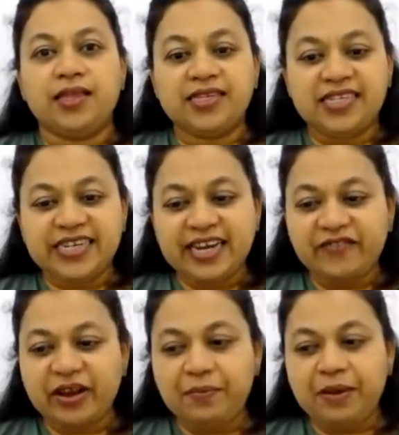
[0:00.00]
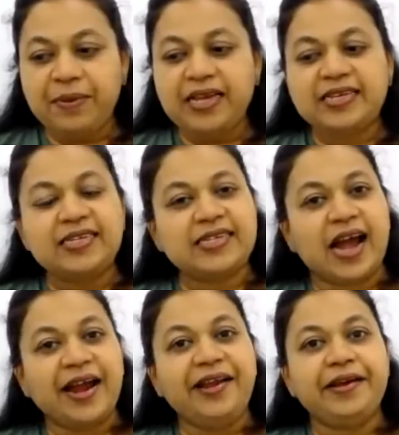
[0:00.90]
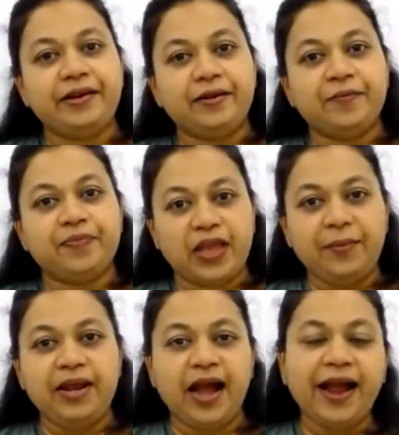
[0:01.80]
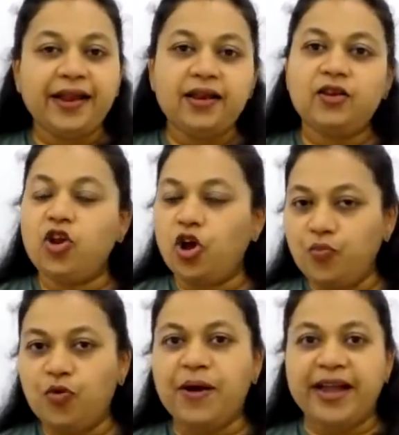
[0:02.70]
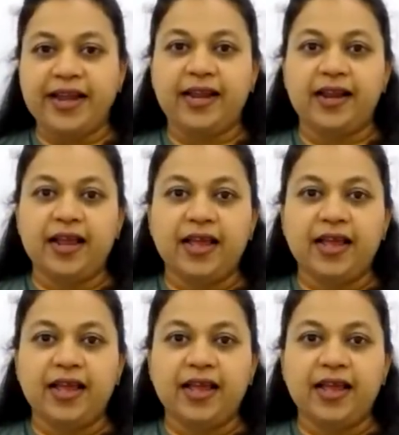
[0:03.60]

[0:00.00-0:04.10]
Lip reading: the state when baby is ideal, non-mobile.